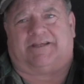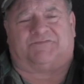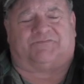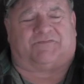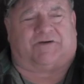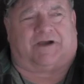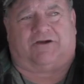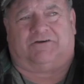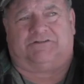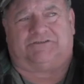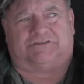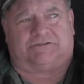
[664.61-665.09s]
As
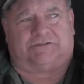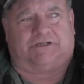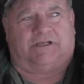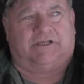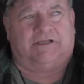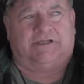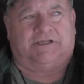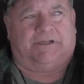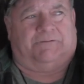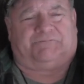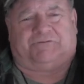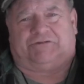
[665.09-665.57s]
far as
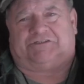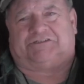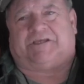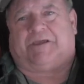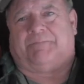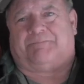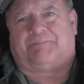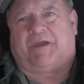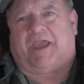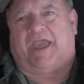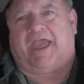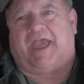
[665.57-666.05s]
if you
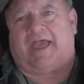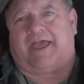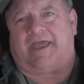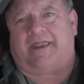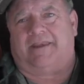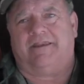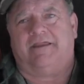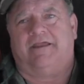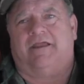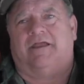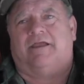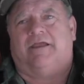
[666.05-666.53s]
skip
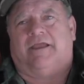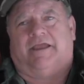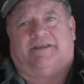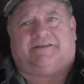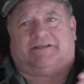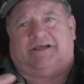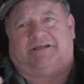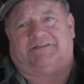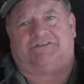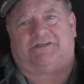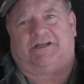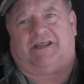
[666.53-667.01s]
ahead,
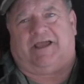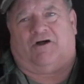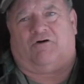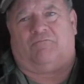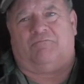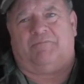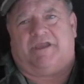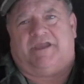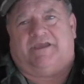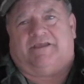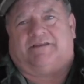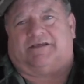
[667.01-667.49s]
it doesn't
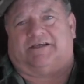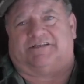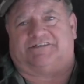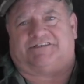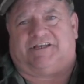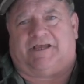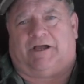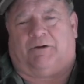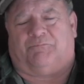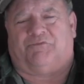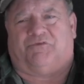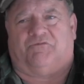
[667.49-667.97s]
help me, it
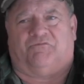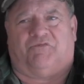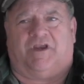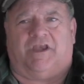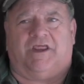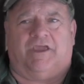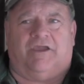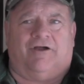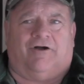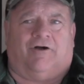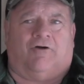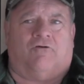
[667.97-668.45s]
doesn't help the
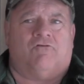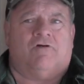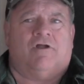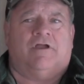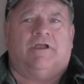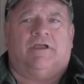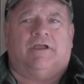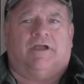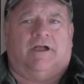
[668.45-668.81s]
video,